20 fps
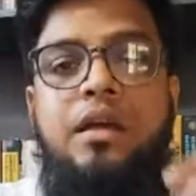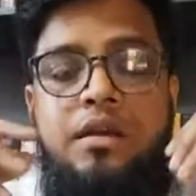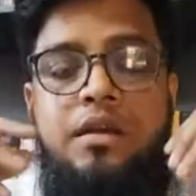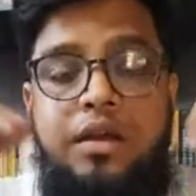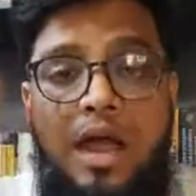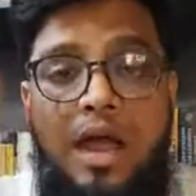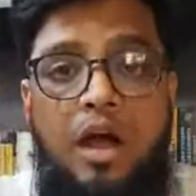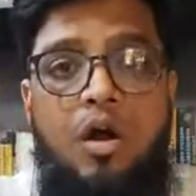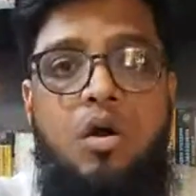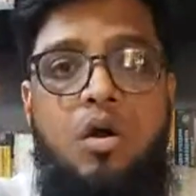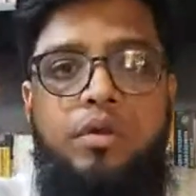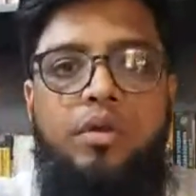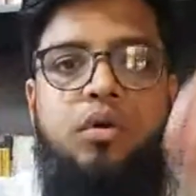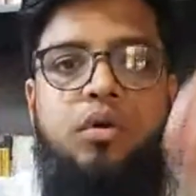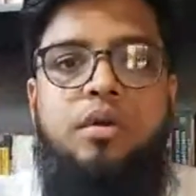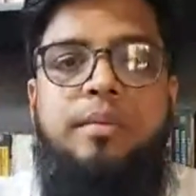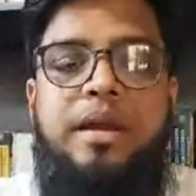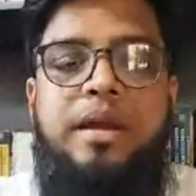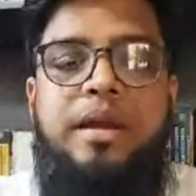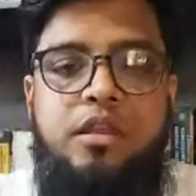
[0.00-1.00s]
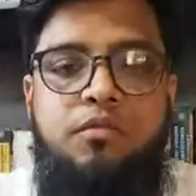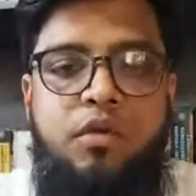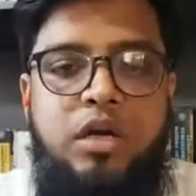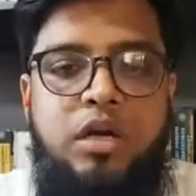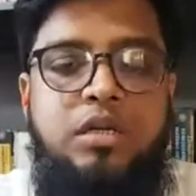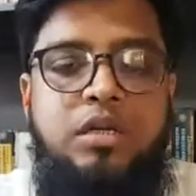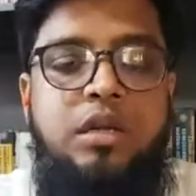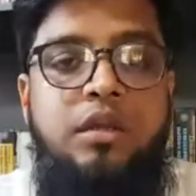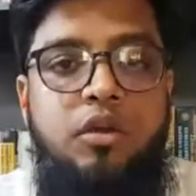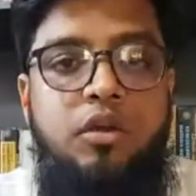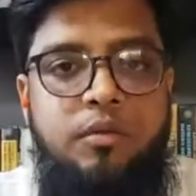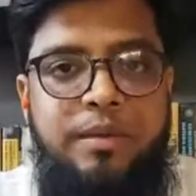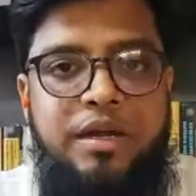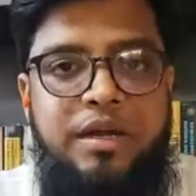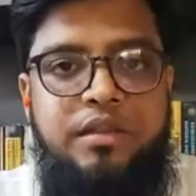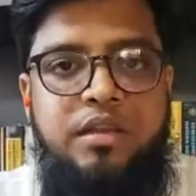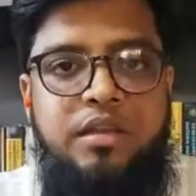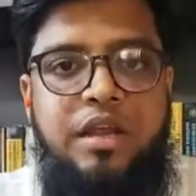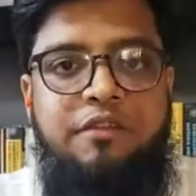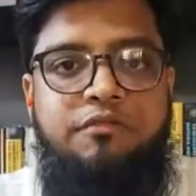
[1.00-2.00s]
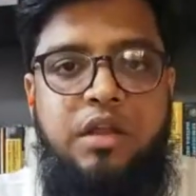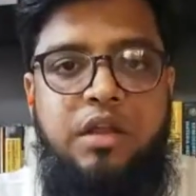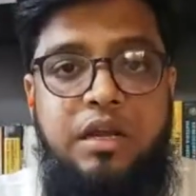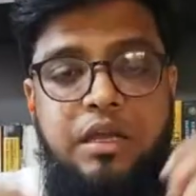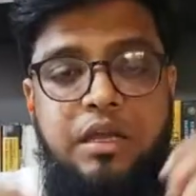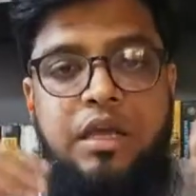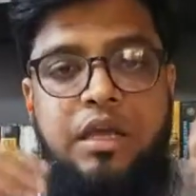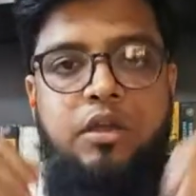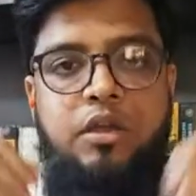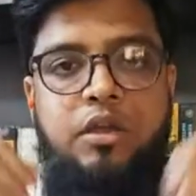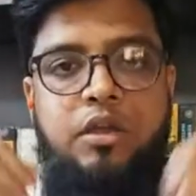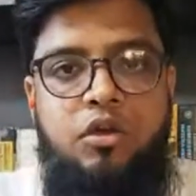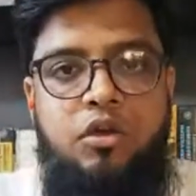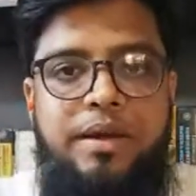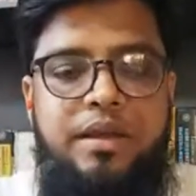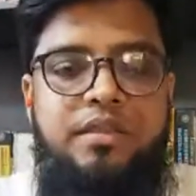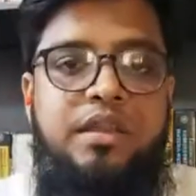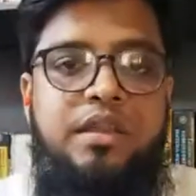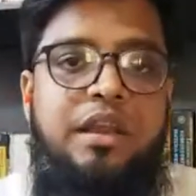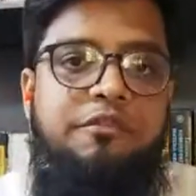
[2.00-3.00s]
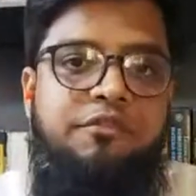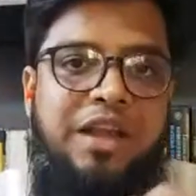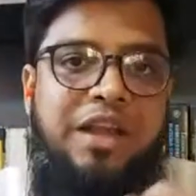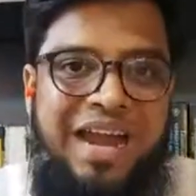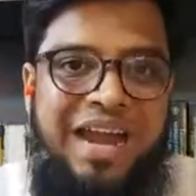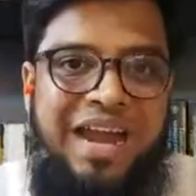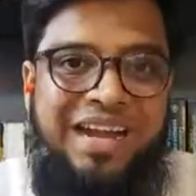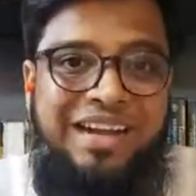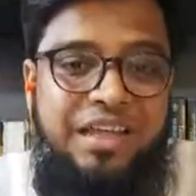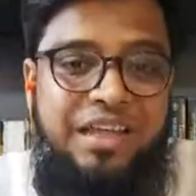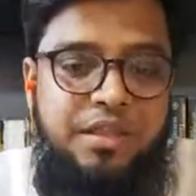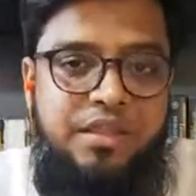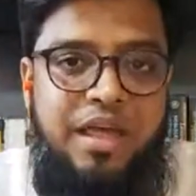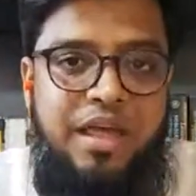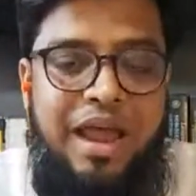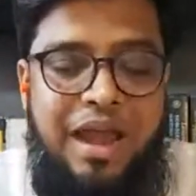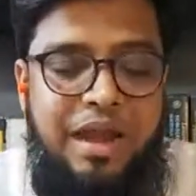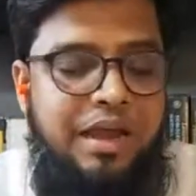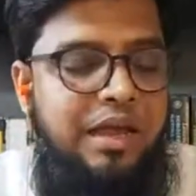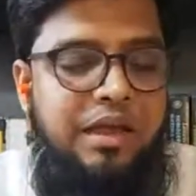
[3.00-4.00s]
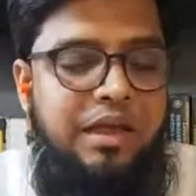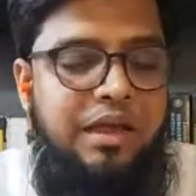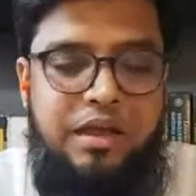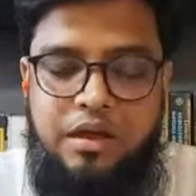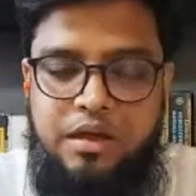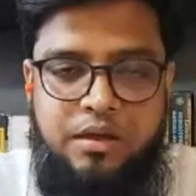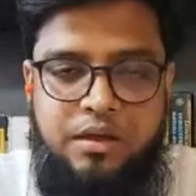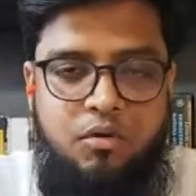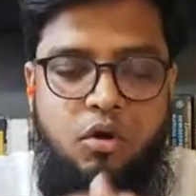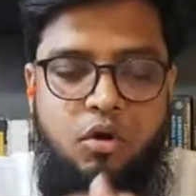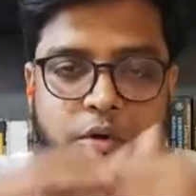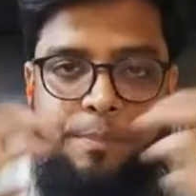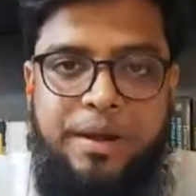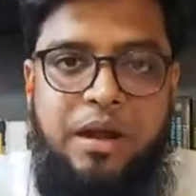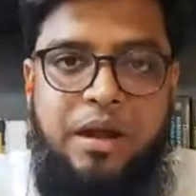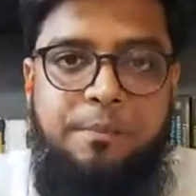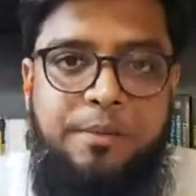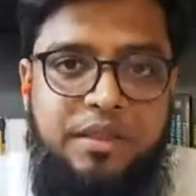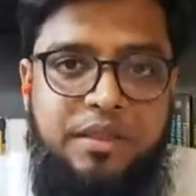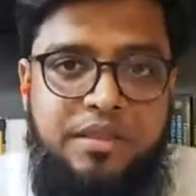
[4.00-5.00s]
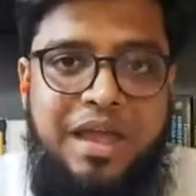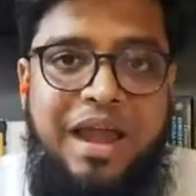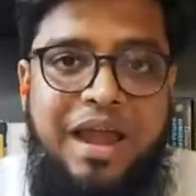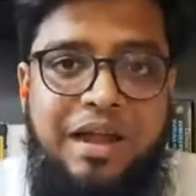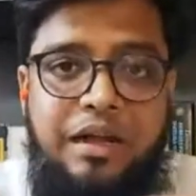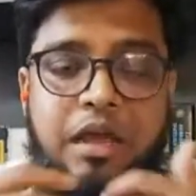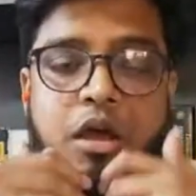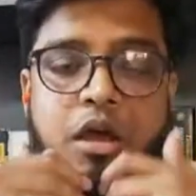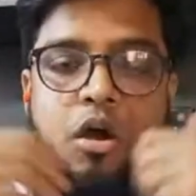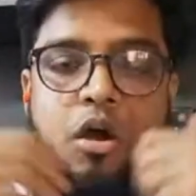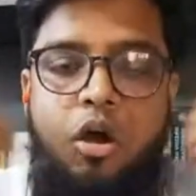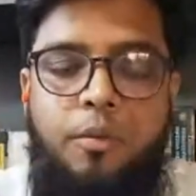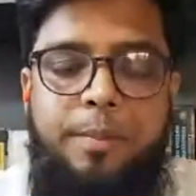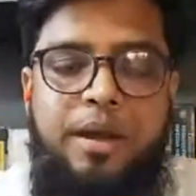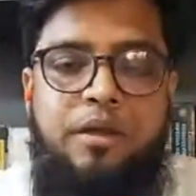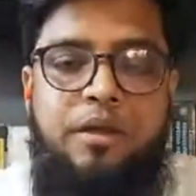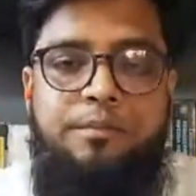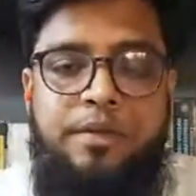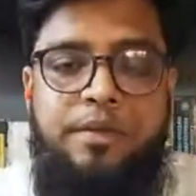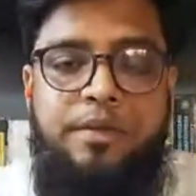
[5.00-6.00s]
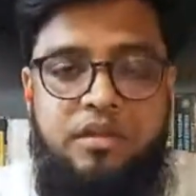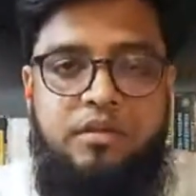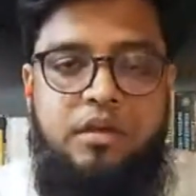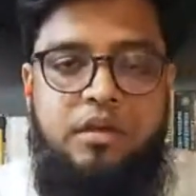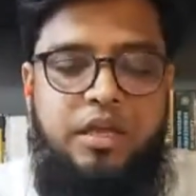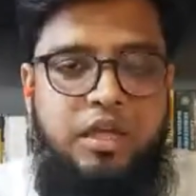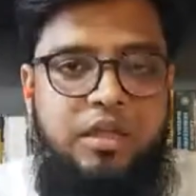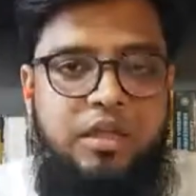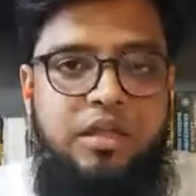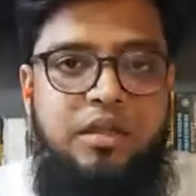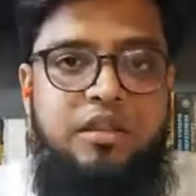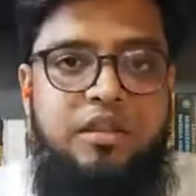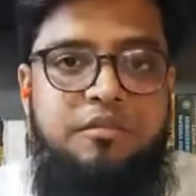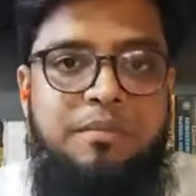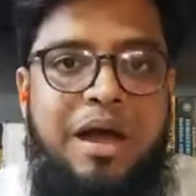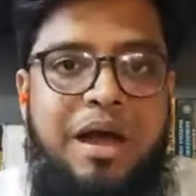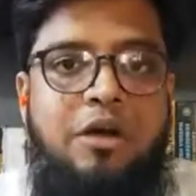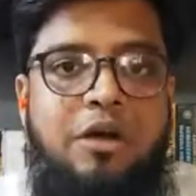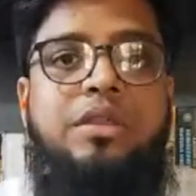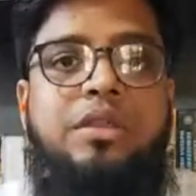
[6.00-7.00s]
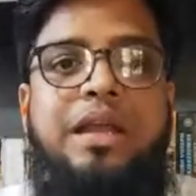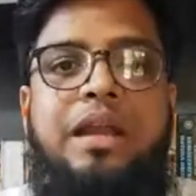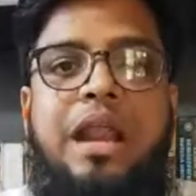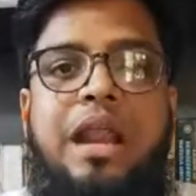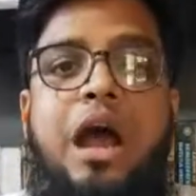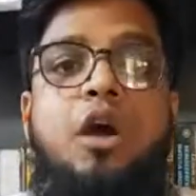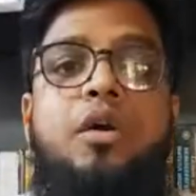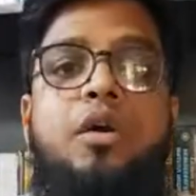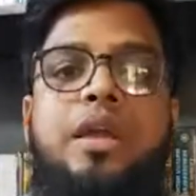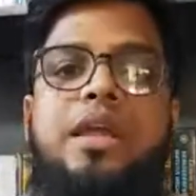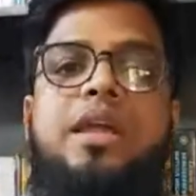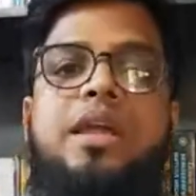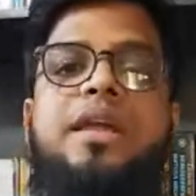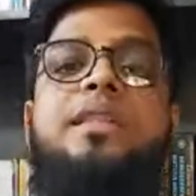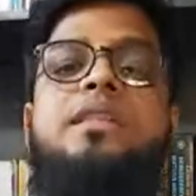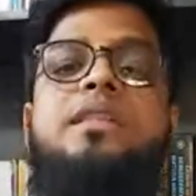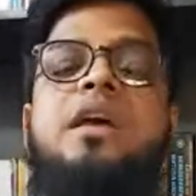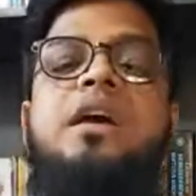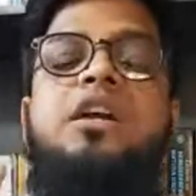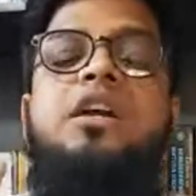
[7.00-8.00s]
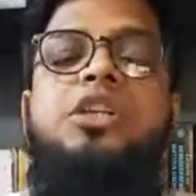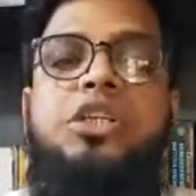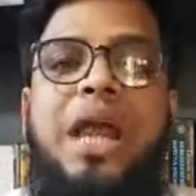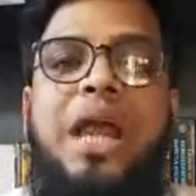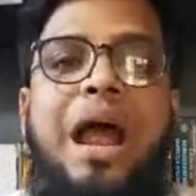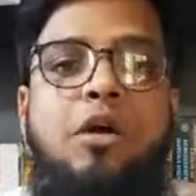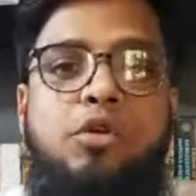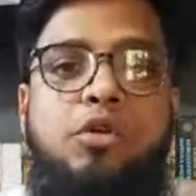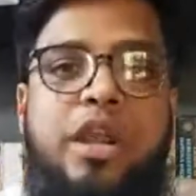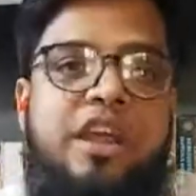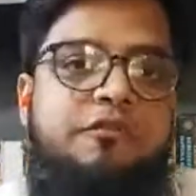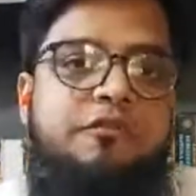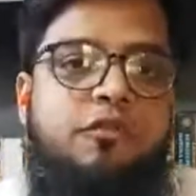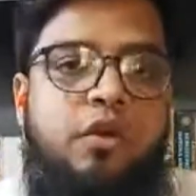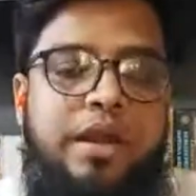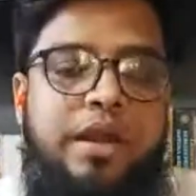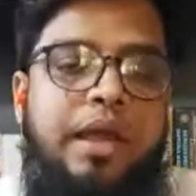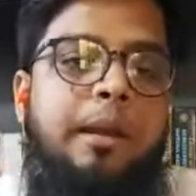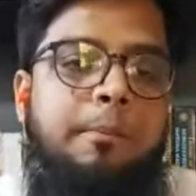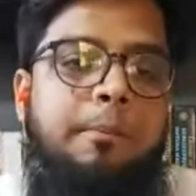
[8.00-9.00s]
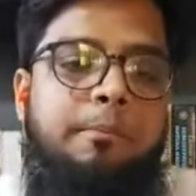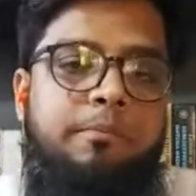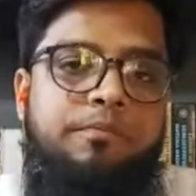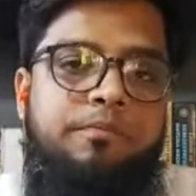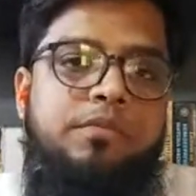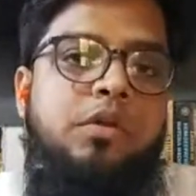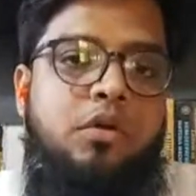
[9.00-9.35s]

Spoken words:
Now your medicine, what your medicine have done, your medicine have tied his open up his hand, open up his mouth, and now he is shouting for help.